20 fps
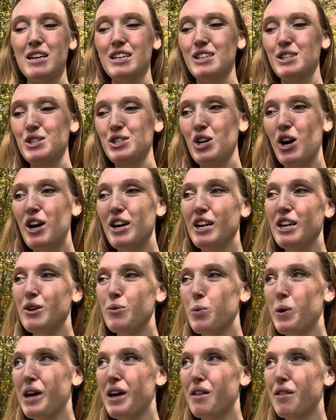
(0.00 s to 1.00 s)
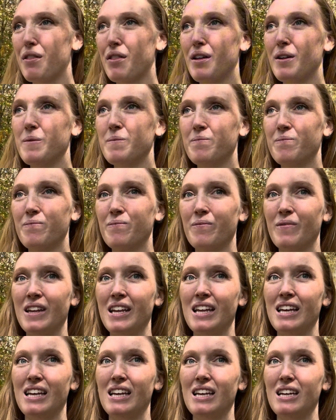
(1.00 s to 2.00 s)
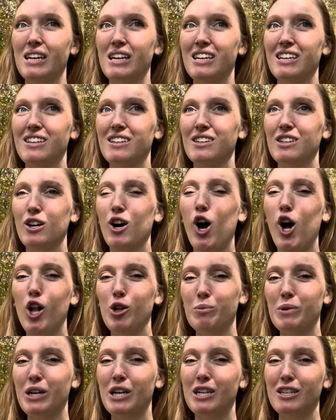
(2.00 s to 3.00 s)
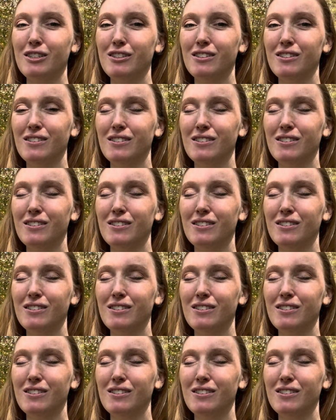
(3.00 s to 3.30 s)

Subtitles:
started with calmer,